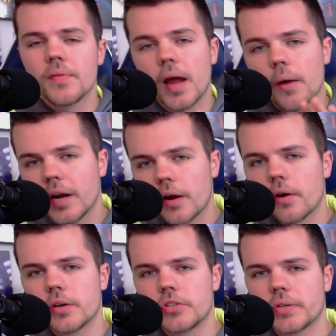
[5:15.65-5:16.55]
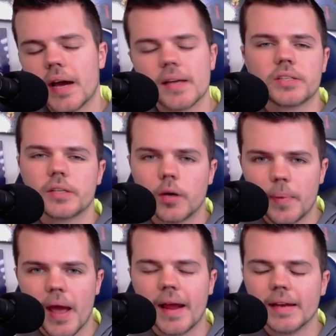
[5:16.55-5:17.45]
then I would encourage you guys to go
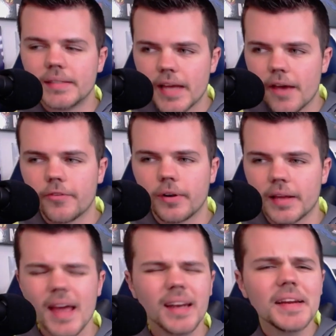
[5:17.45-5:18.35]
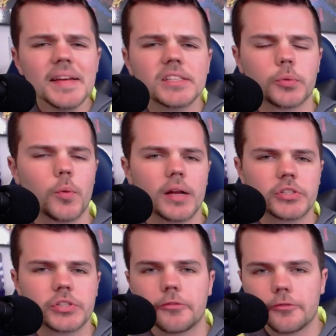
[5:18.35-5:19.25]
back and definitely at least
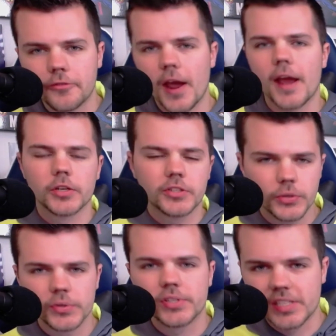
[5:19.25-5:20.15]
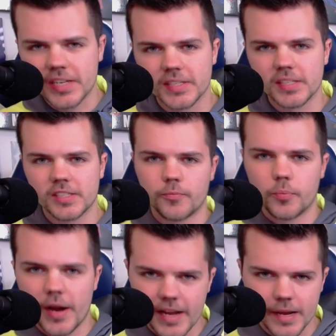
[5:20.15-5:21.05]
watch the final two seasons of
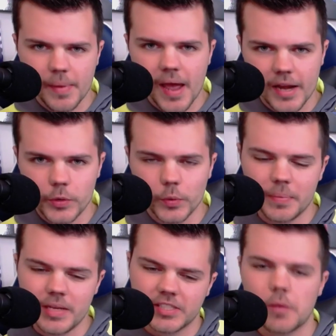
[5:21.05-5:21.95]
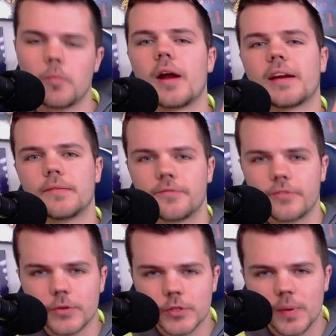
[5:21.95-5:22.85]
Breaking Bad. You will be somewhat
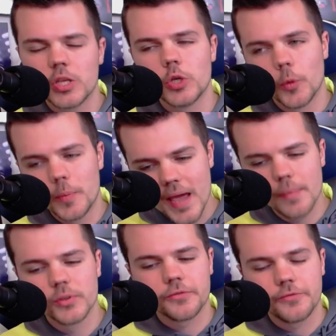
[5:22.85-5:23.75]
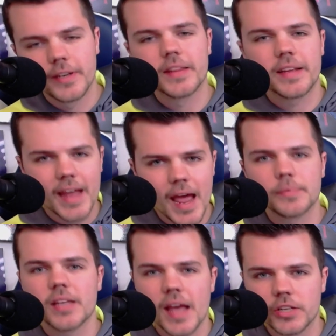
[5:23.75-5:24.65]
confused, but you will be able to fill in the
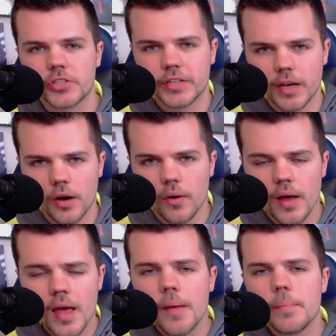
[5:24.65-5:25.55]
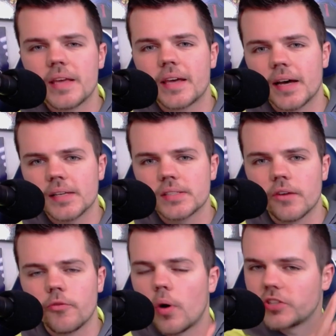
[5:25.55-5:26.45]
gaps as you go. Because
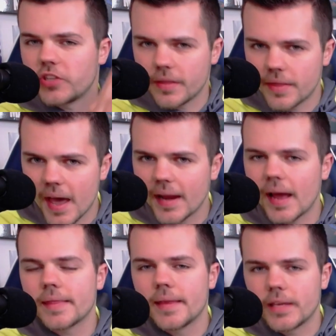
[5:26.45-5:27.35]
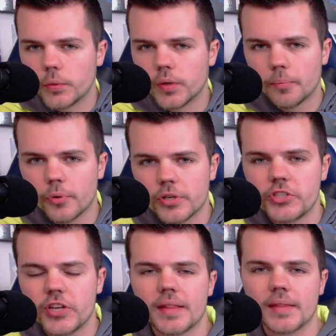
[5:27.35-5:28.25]
of watching that, I think you will
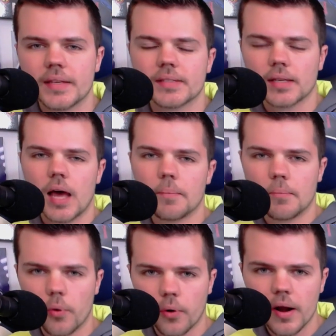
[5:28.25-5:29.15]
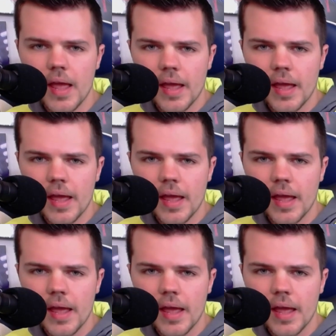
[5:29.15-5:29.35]
appreciate this a lot more.